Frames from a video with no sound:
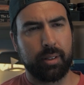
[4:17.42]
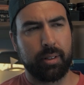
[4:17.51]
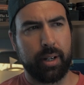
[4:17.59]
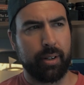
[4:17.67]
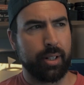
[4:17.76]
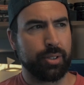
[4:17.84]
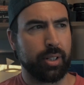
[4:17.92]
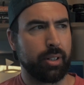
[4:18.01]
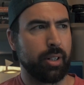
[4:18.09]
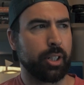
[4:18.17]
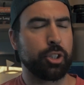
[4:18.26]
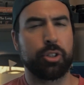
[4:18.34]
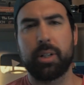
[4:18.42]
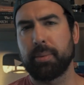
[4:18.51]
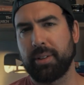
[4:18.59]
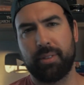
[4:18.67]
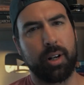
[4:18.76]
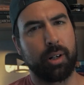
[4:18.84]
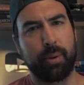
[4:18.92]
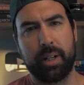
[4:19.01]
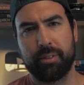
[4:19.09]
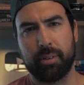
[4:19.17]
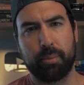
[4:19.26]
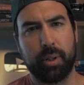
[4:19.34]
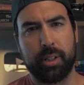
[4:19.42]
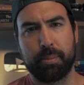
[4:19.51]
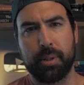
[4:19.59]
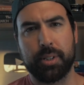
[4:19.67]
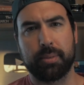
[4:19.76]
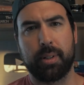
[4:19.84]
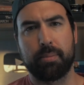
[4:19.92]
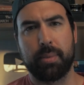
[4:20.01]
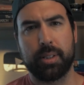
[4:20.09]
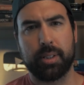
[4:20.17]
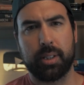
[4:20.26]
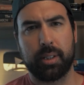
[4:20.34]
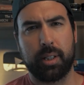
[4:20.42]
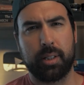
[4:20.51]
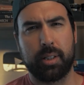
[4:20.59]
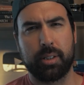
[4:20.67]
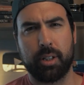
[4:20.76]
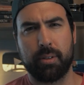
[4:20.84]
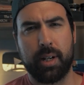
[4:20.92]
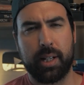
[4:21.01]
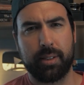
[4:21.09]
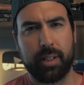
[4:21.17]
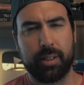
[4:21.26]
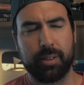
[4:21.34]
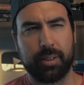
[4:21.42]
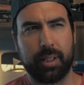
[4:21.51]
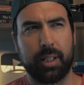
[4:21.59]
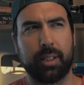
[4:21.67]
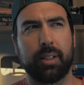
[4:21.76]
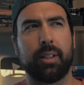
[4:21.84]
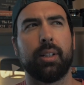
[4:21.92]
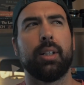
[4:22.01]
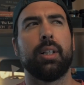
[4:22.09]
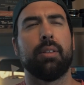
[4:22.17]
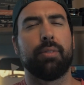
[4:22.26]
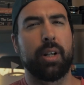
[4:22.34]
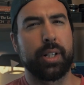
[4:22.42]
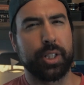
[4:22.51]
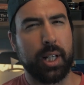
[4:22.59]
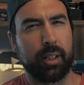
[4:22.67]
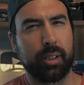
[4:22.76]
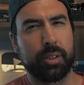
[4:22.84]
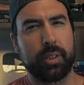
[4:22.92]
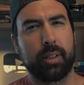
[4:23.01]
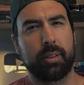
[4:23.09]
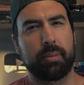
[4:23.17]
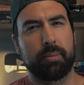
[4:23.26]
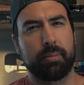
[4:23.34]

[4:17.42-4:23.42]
Areas that are extremely far away from where the person went missing, and in terrain that is like very challenging.